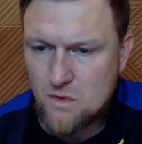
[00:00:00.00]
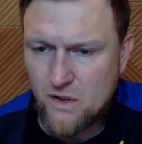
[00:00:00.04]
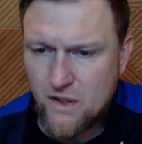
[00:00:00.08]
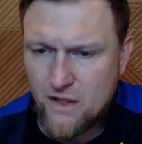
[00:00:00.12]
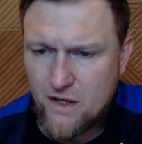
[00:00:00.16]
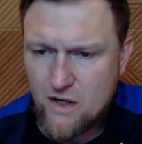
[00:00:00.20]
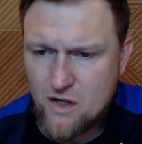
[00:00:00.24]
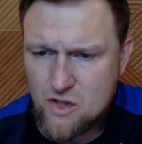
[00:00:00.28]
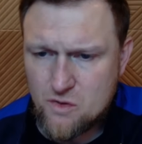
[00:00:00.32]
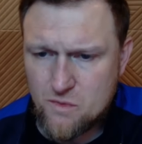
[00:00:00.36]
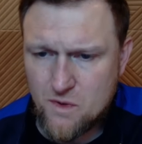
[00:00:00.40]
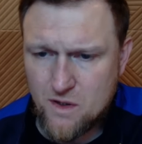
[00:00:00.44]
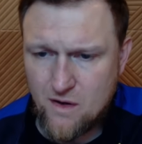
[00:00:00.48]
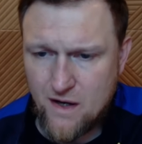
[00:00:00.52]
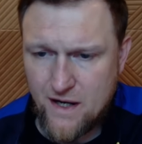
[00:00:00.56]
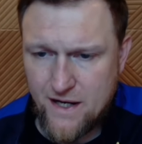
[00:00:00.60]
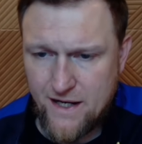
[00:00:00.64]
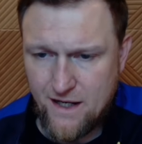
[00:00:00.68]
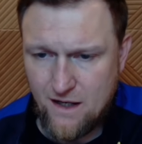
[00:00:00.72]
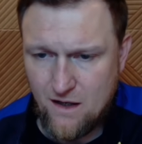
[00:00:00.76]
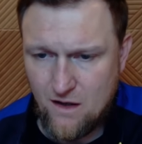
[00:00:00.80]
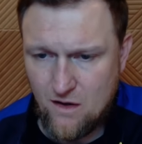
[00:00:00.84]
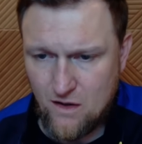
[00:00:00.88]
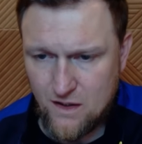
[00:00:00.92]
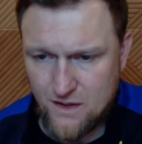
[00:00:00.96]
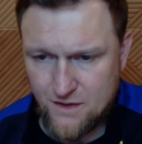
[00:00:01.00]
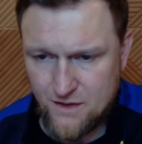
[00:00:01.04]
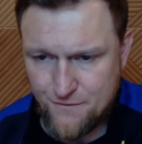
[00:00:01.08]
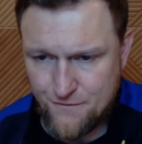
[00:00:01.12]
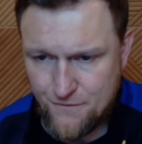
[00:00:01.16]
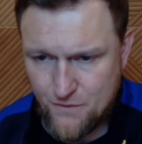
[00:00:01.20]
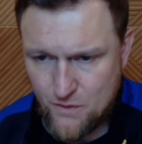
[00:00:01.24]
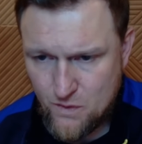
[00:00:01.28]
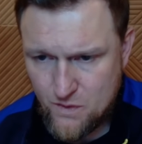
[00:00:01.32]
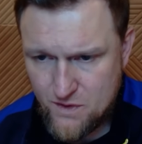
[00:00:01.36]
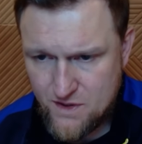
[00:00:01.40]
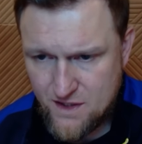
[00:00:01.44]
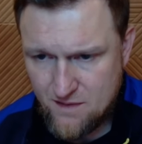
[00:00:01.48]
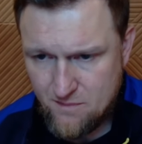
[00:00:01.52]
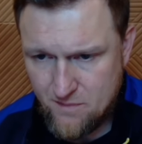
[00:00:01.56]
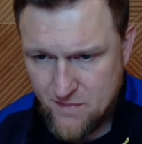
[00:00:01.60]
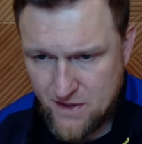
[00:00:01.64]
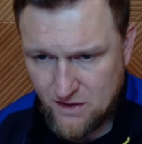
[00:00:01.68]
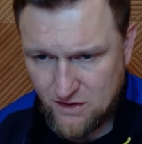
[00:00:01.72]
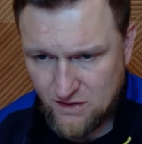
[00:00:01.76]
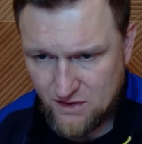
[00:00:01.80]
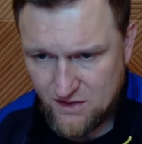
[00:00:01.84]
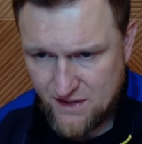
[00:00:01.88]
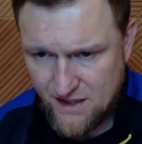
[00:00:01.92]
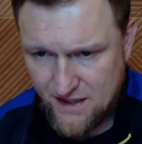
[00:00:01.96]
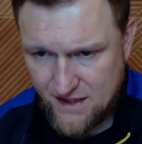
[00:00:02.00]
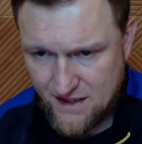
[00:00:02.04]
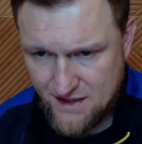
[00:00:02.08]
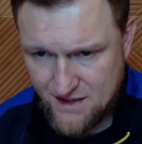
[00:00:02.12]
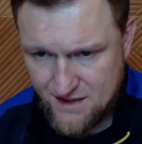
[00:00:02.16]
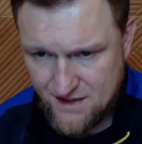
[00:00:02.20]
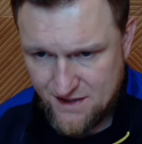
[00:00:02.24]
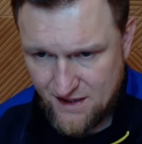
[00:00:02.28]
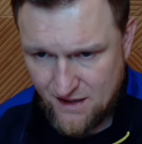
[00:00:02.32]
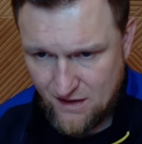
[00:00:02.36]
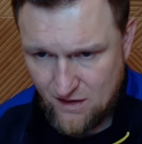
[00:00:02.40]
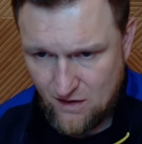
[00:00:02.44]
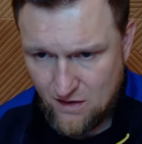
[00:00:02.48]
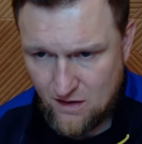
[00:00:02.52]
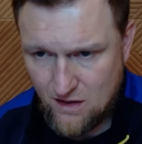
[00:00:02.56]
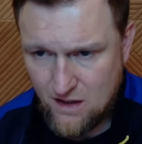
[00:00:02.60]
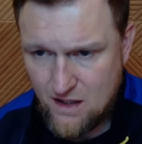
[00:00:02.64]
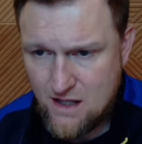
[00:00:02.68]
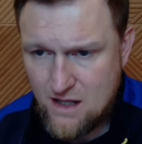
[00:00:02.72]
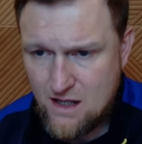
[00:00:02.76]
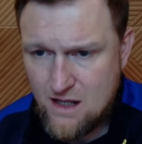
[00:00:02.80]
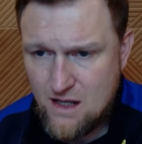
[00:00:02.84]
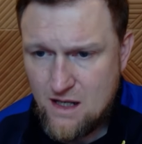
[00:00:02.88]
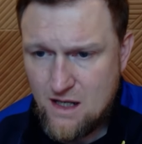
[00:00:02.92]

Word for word: Well, here's one right here. It's foods and meals to consider.